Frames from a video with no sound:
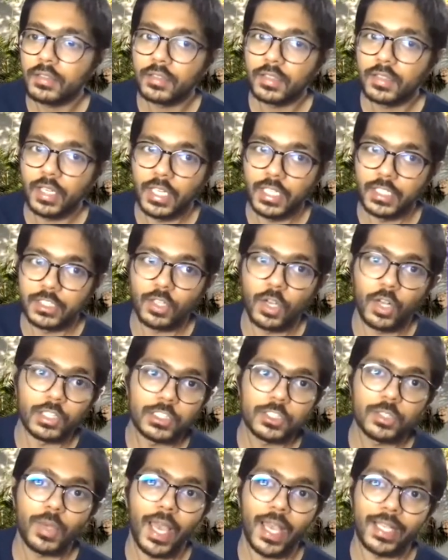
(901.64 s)
is
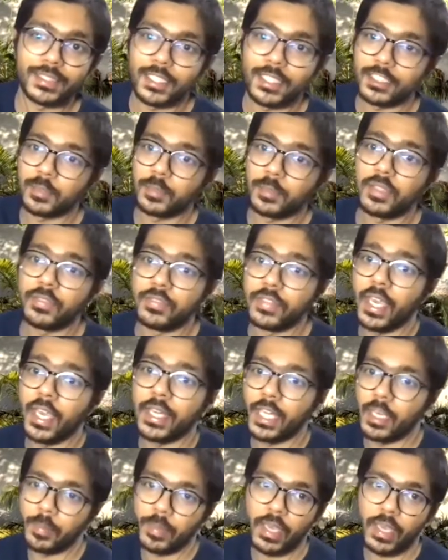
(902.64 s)
also accessible via
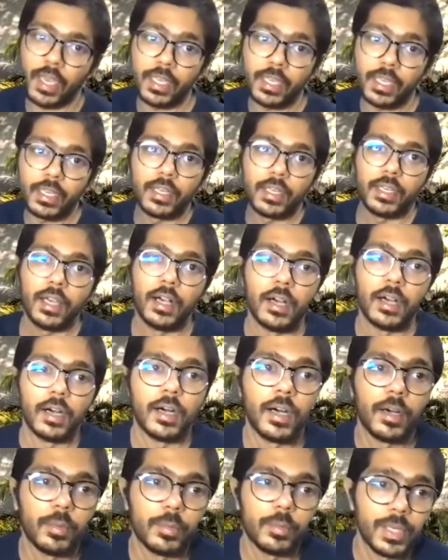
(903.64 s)
an API.
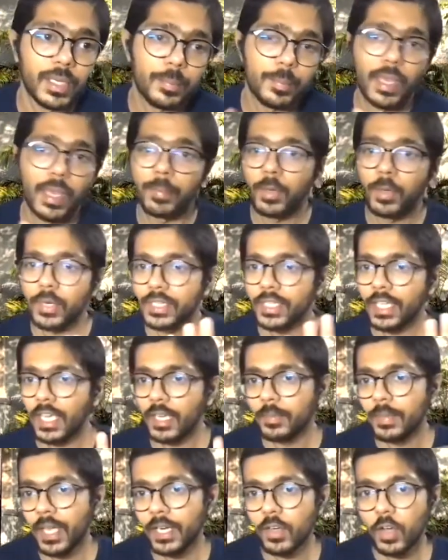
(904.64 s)
We'll be uploading the
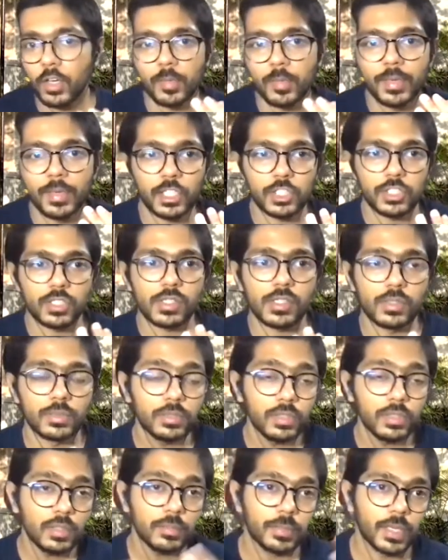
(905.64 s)
API documentation
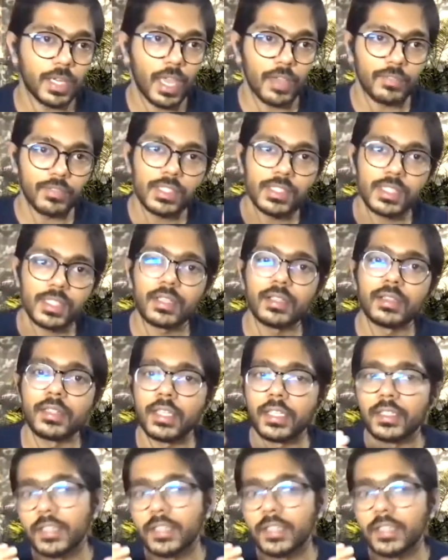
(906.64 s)
soon, but every single thing that